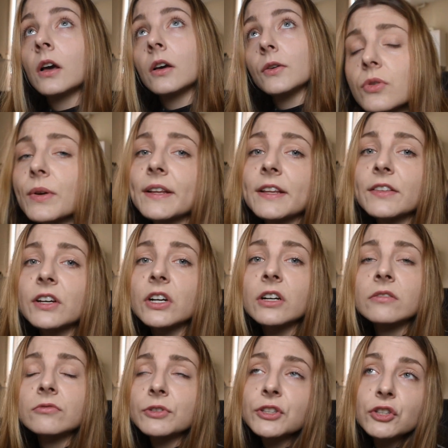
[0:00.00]
you can
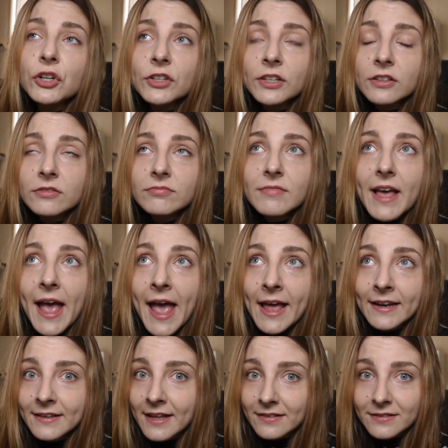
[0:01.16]
either return it
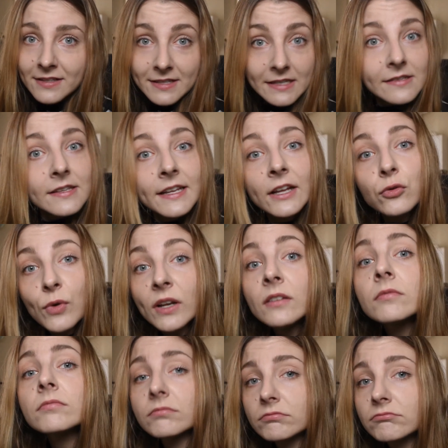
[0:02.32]
and get the 16-inch one
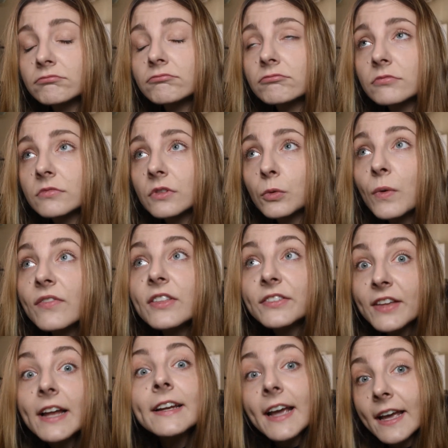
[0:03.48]
with the
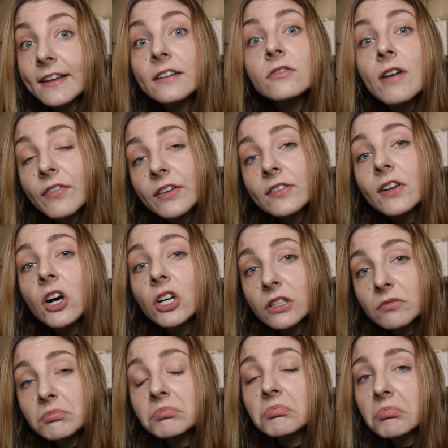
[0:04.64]
dedicated graphics card,
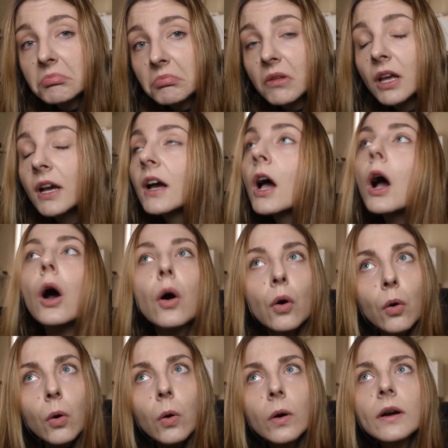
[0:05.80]

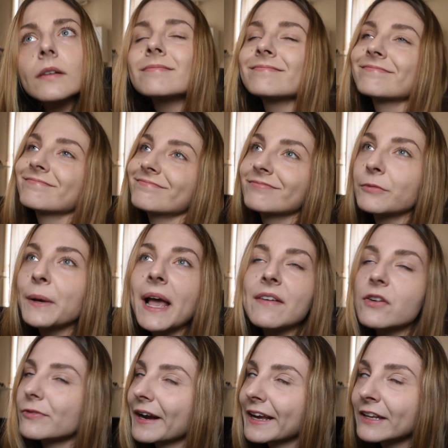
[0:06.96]
or we have
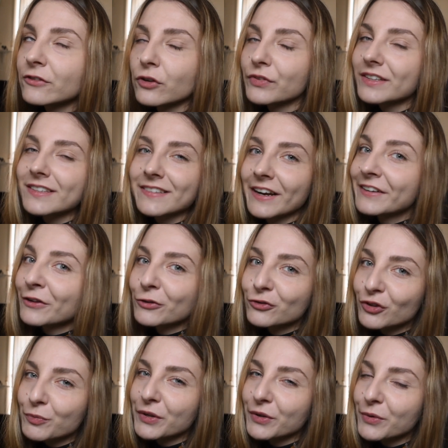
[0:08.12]
a range of external
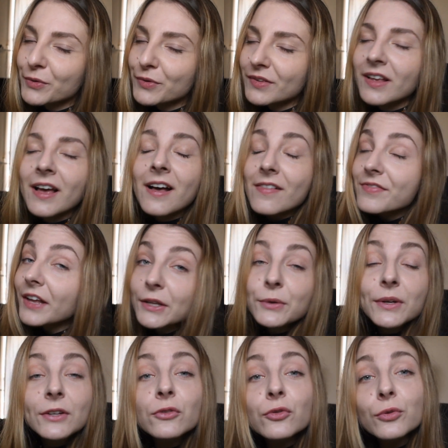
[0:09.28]
GPUs that you
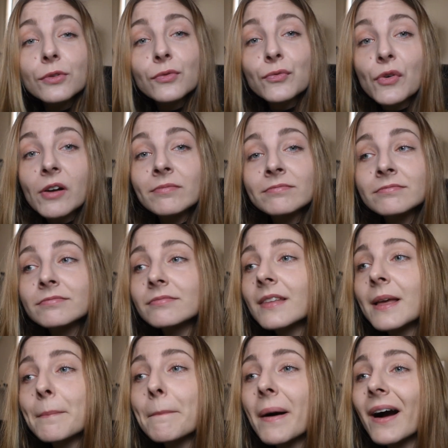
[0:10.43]
can choose from,
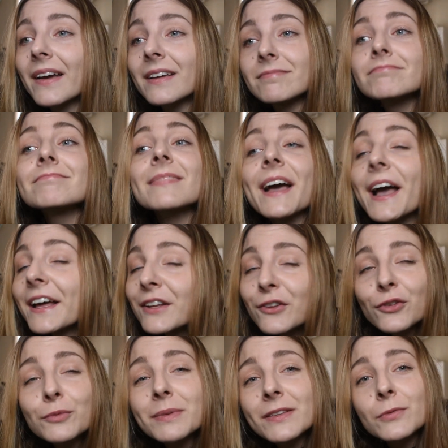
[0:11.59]
buy, and it
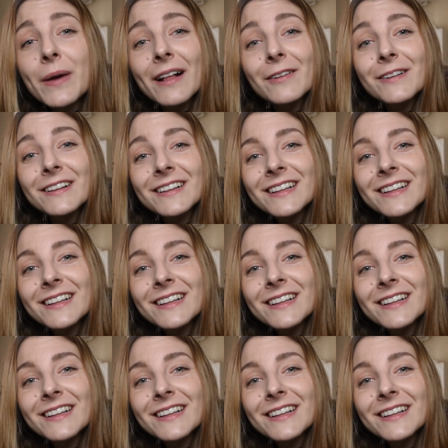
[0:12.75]
should be swell.